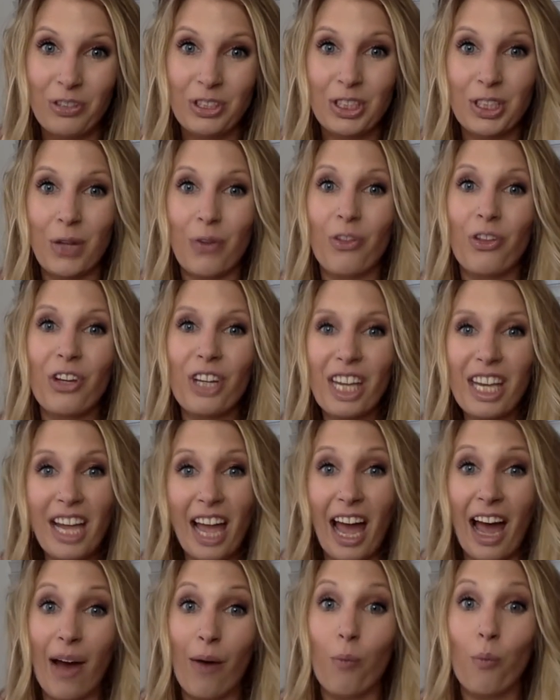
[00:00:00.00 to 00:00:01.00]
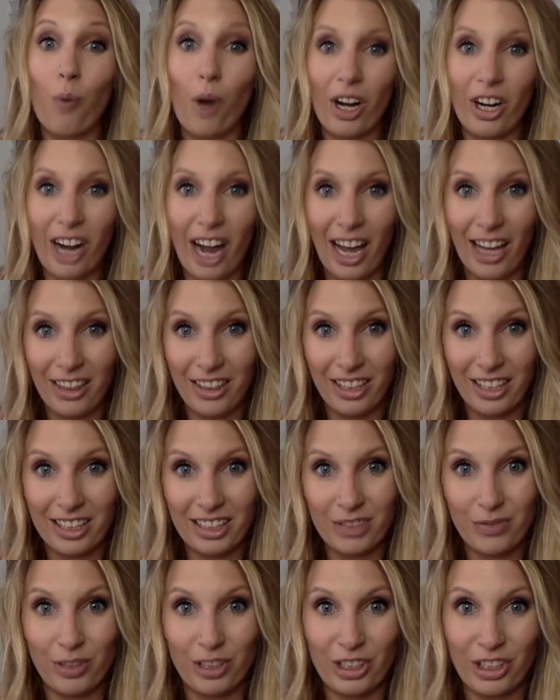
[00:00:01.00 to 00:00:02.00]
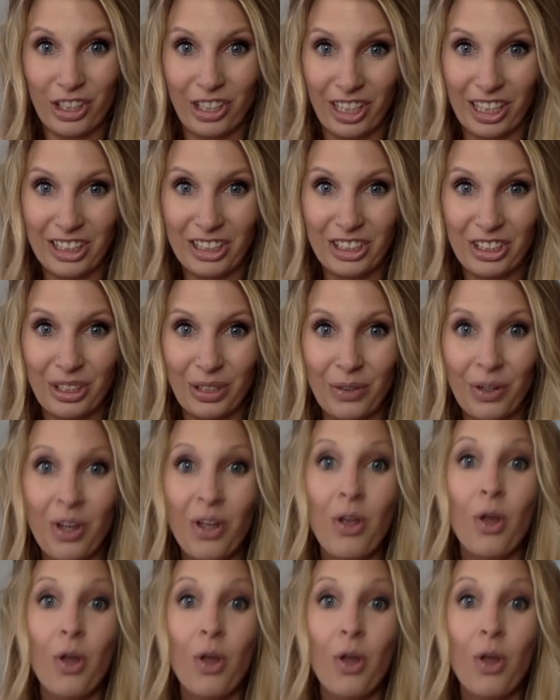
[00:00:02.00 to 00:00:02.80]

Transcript: So looking at what our athlete is returning to,